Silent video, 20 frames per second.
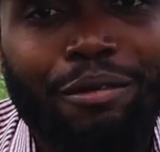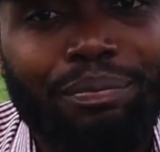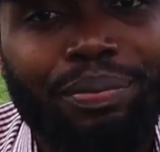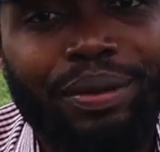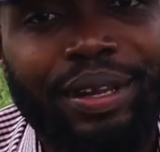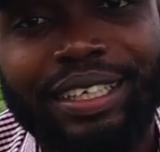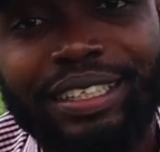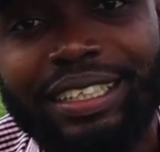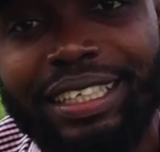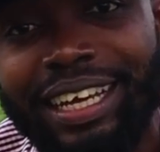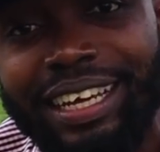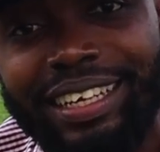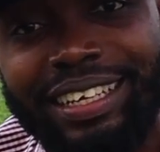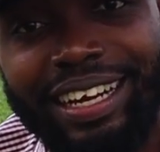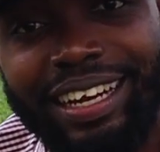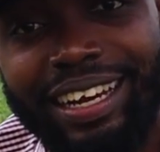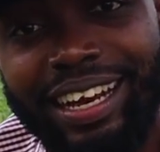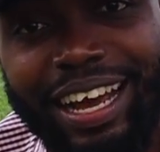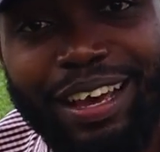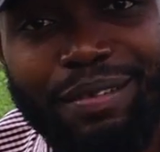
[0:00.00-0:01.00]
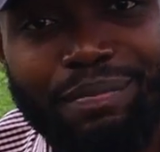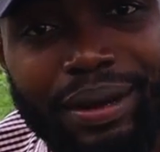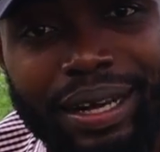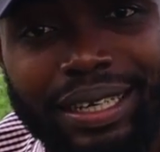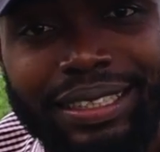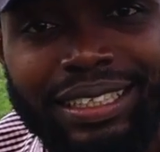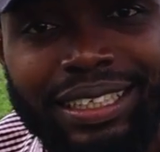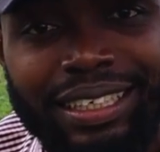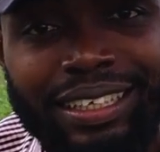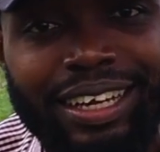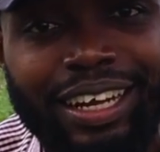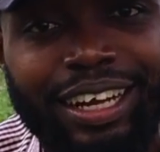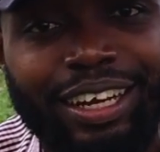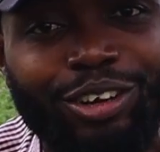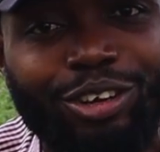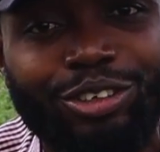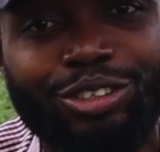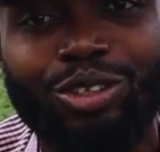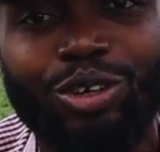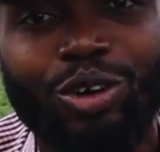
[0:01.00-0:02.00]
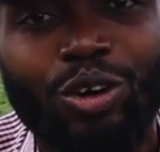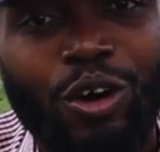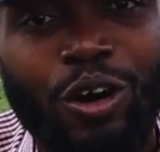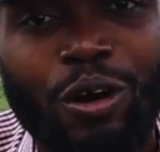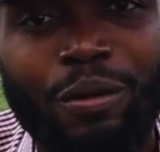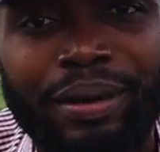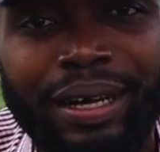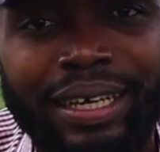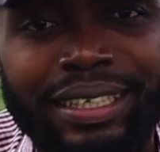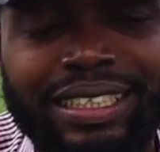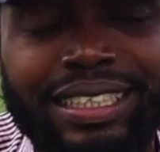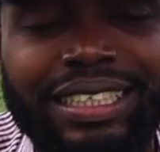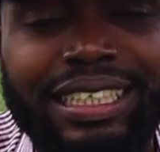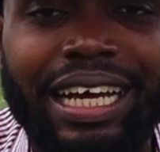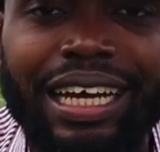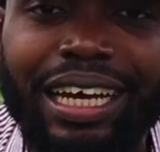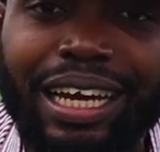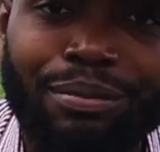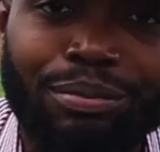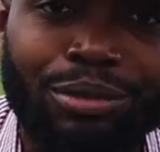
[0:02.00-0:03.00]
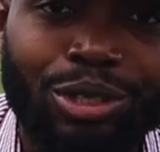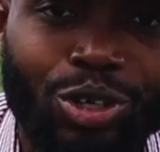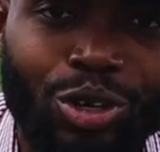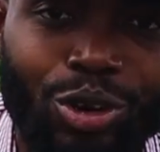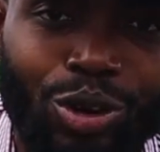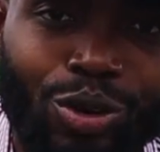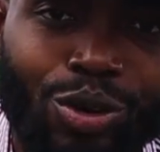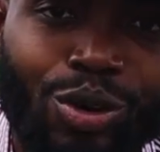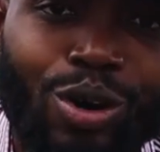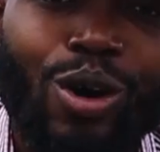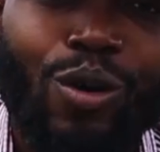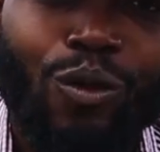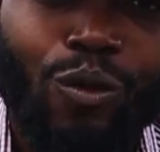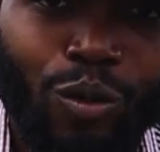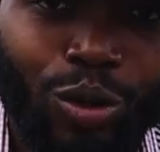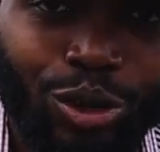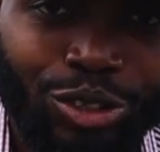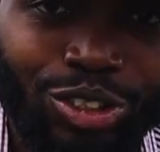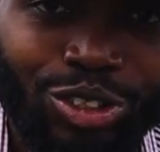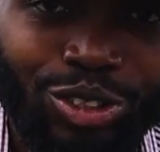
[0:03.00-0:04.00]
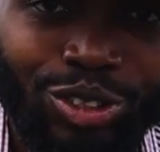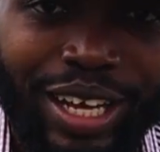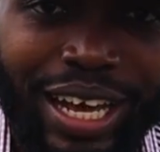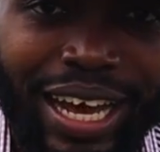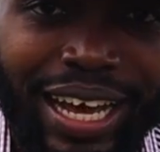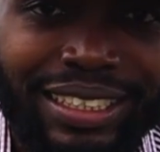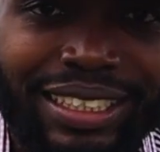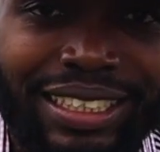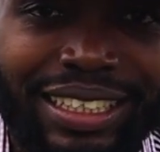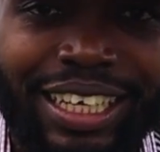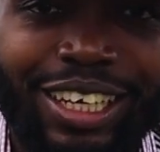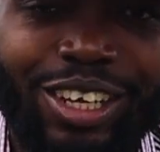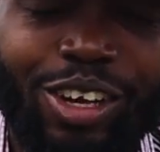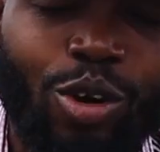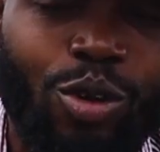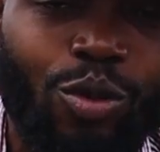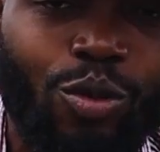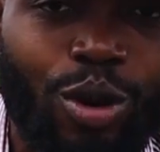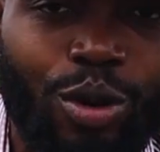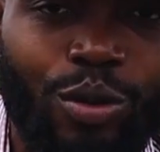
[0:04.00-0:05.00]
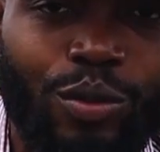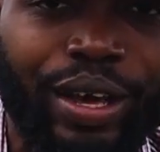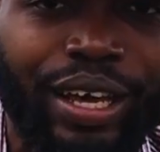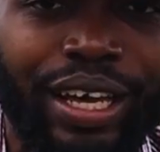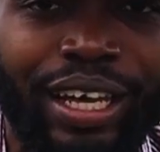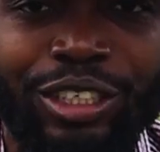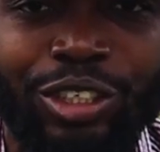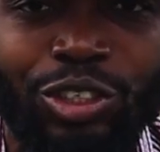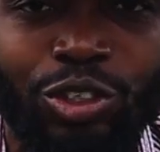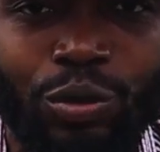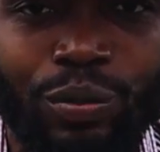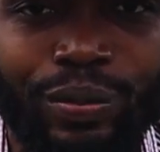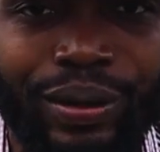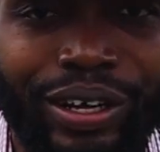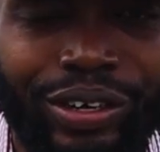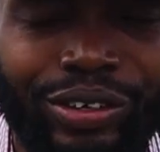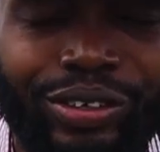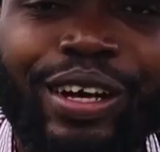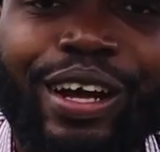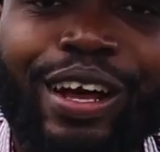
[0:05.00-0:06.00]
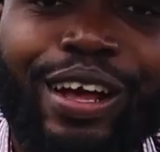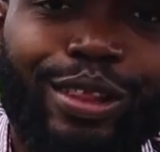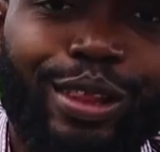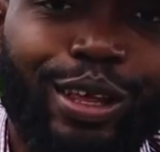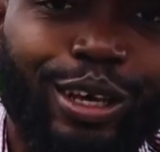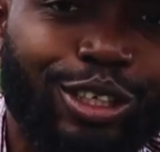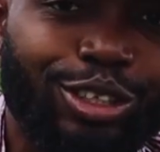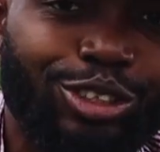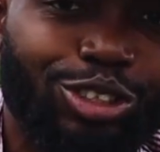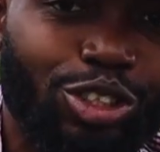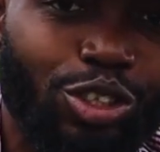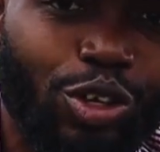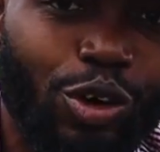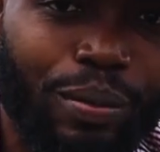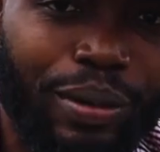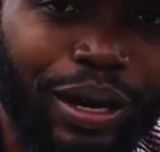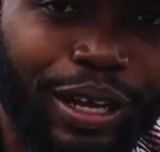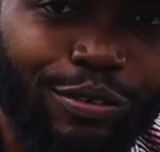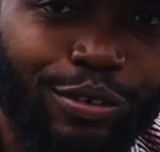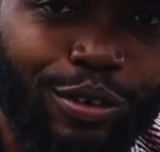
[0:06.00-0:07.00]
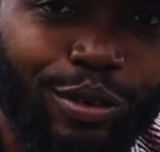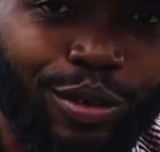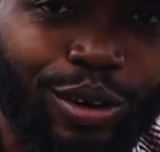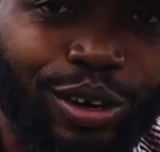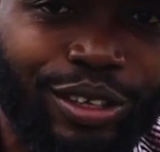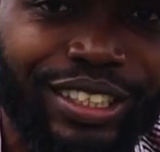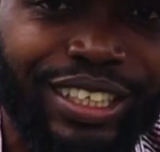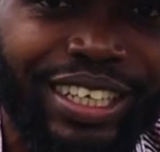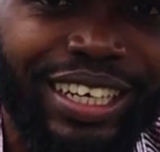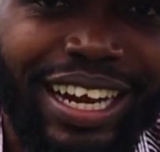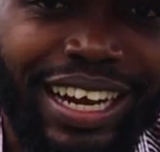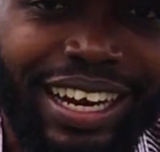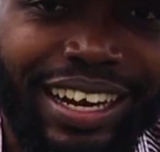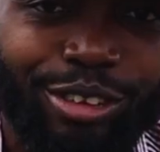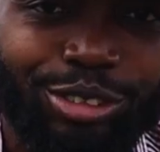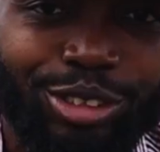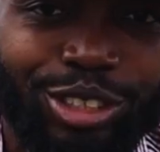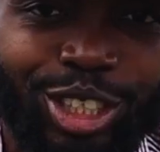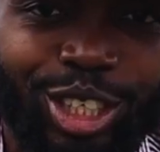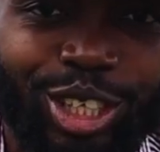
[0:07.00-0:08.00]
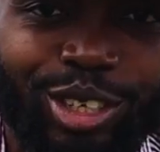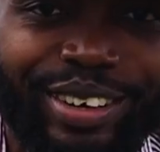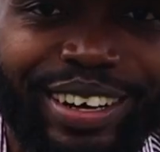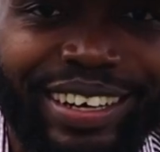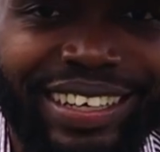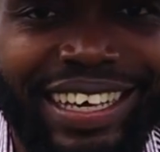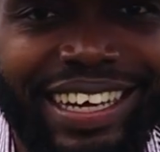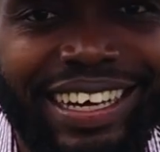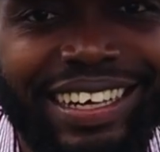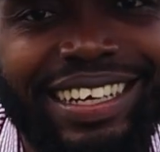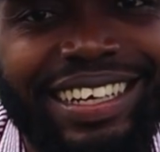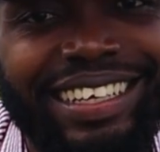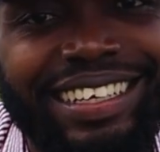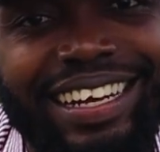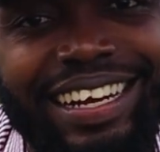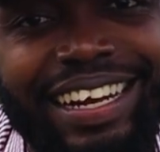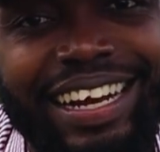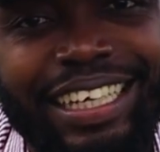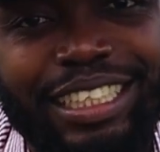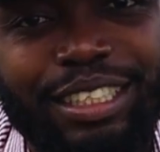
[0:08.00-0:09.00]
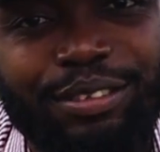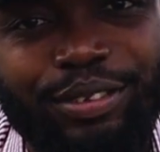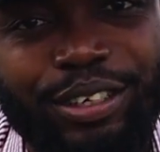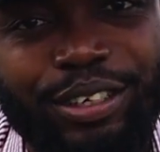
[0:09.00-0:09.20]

please hit the like button and also comment and let me know what you guys think or what we can do better. Thank you so much for watching, and I'll see you again in the next